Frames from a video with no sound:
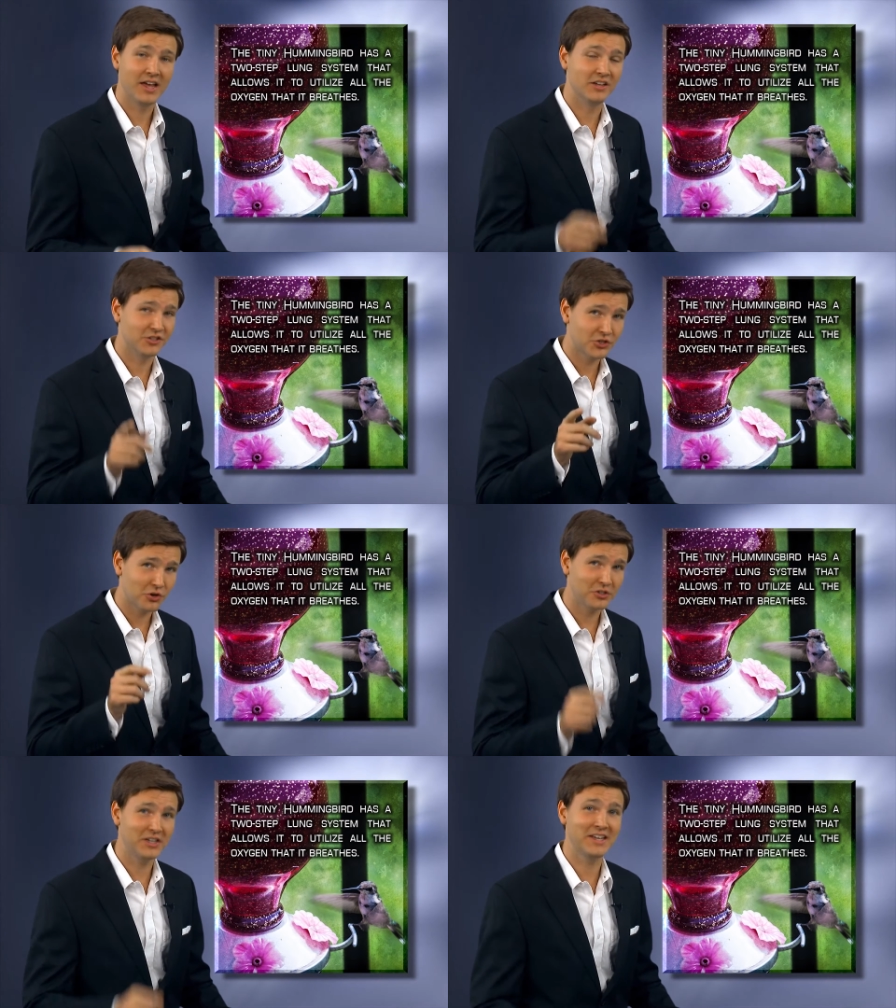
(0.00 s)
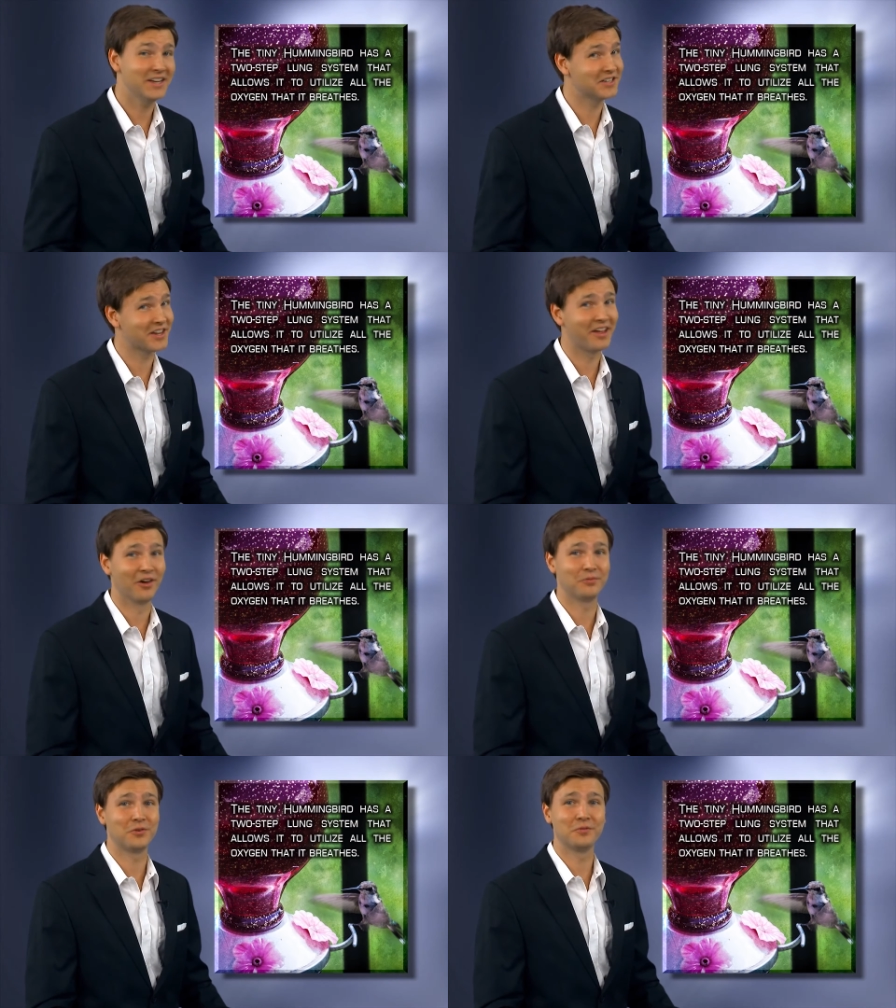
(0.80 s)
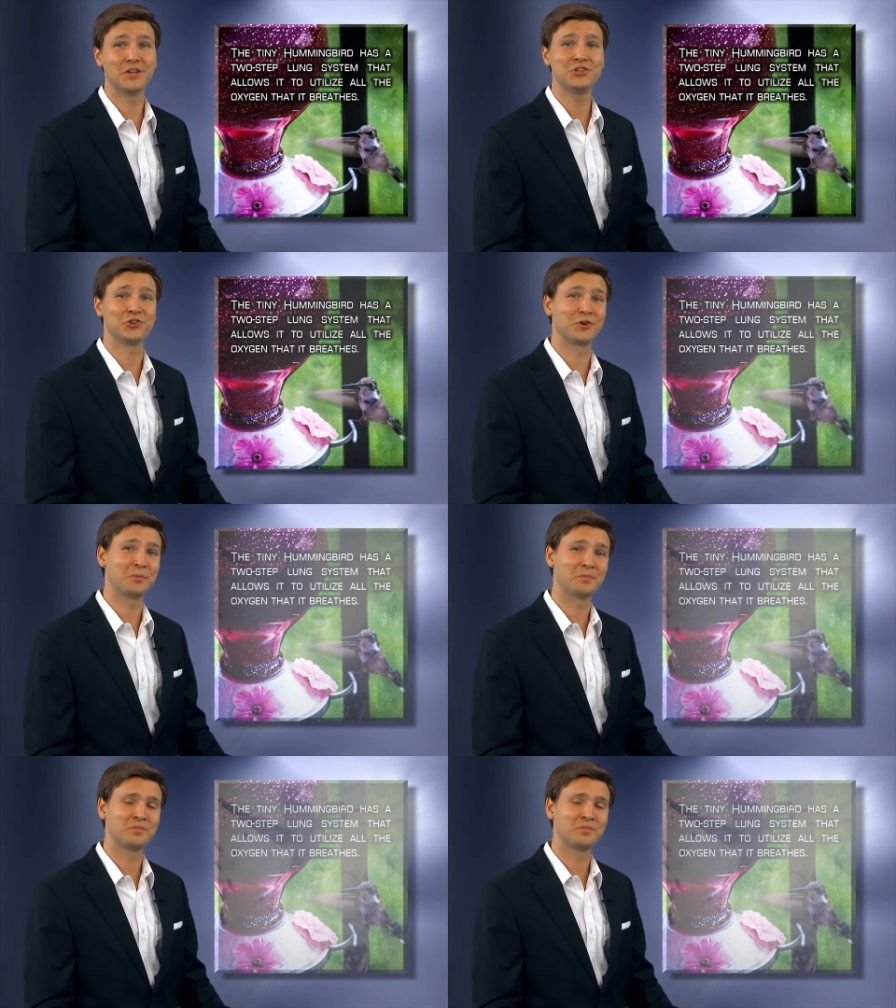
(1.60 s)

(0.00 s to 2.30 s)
it certainly is a helpful feature.